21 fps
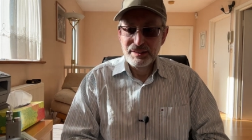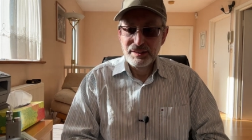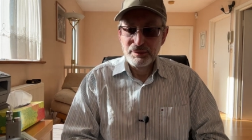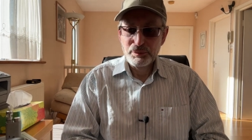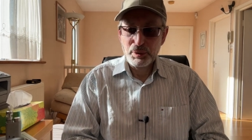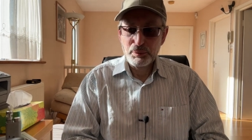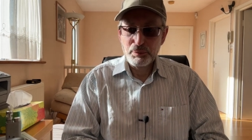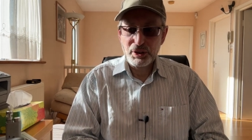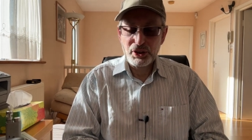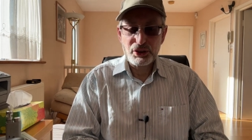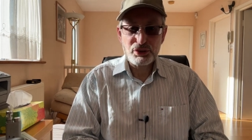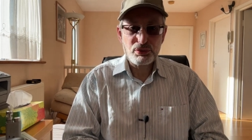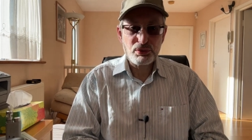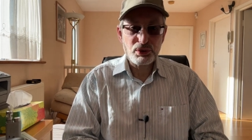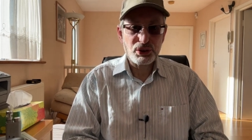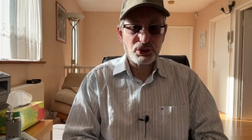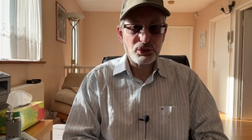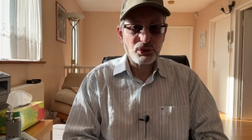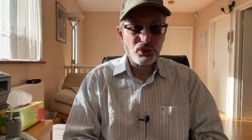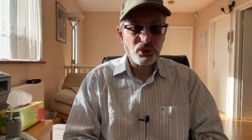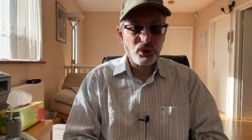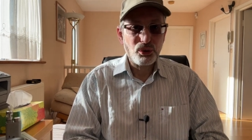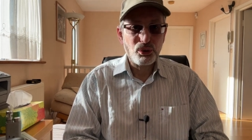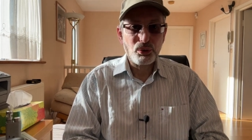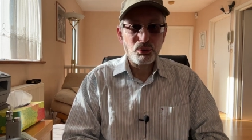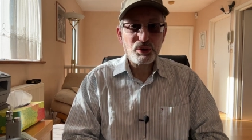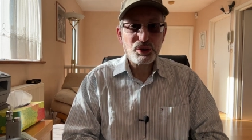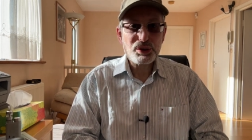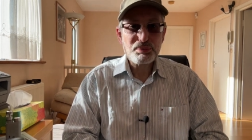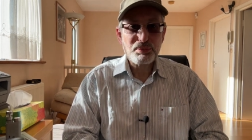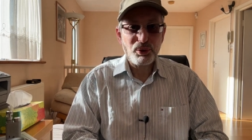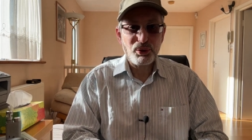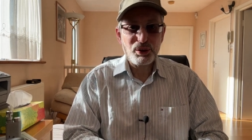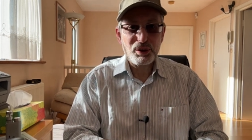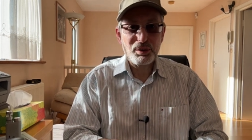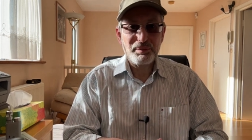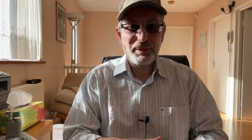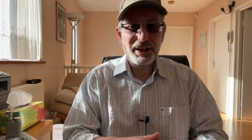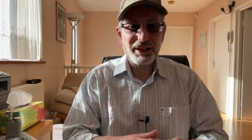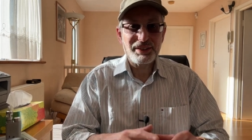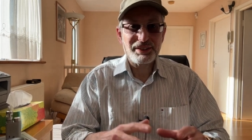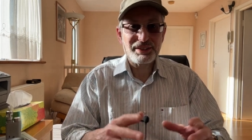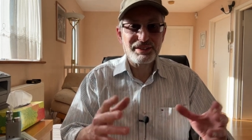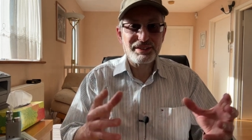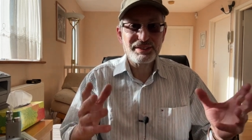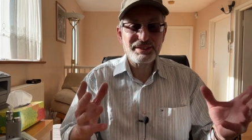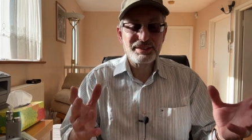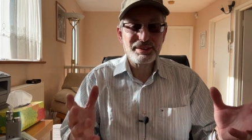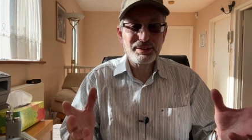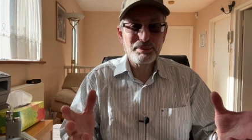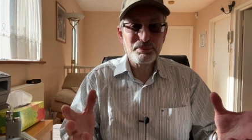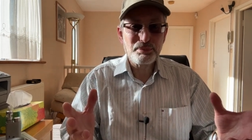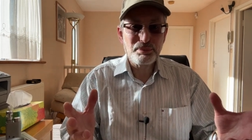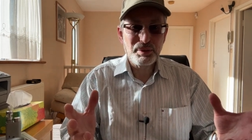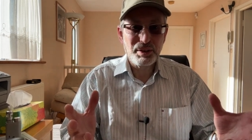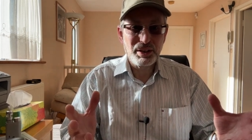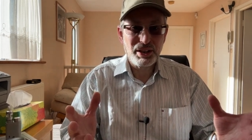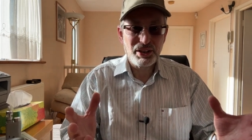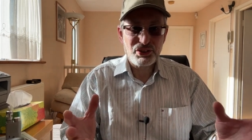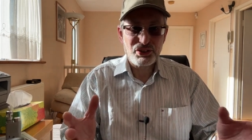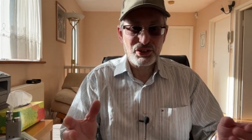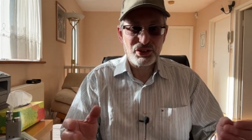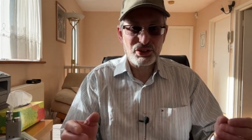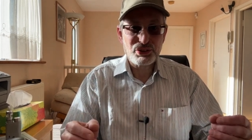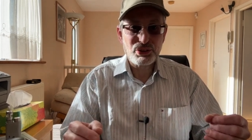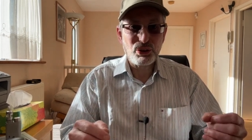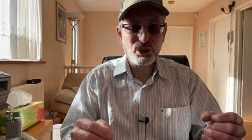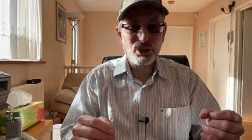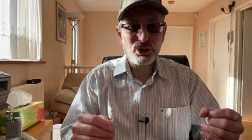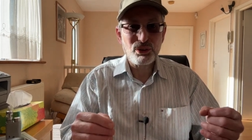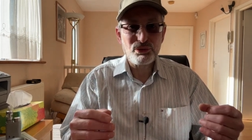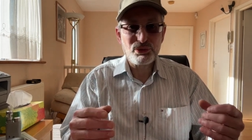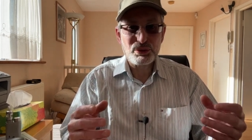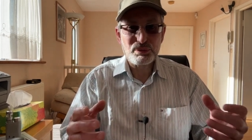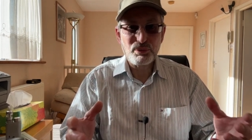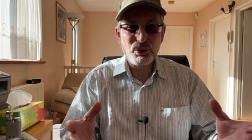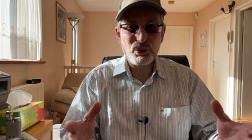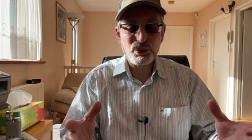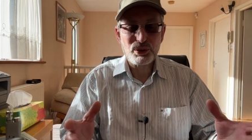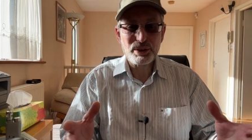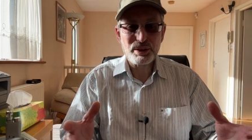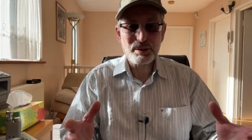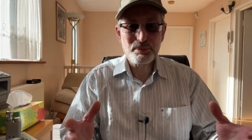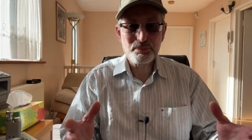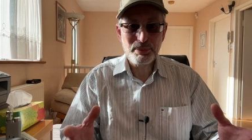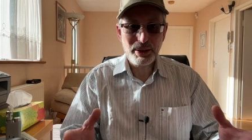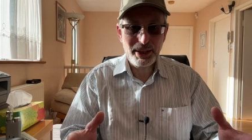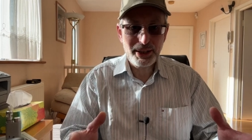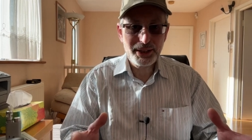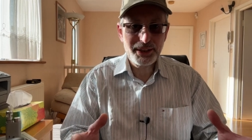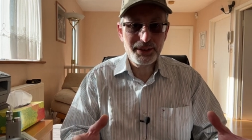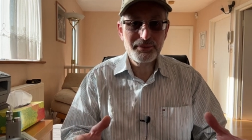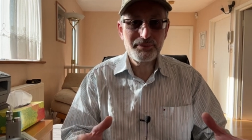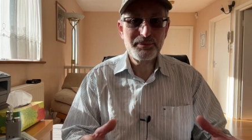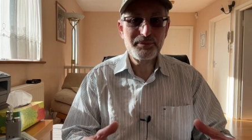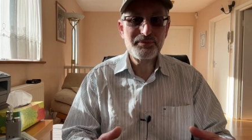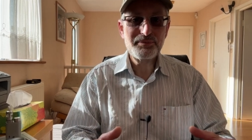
we went through it all, we spoke about the pleasures of smoking a pipe.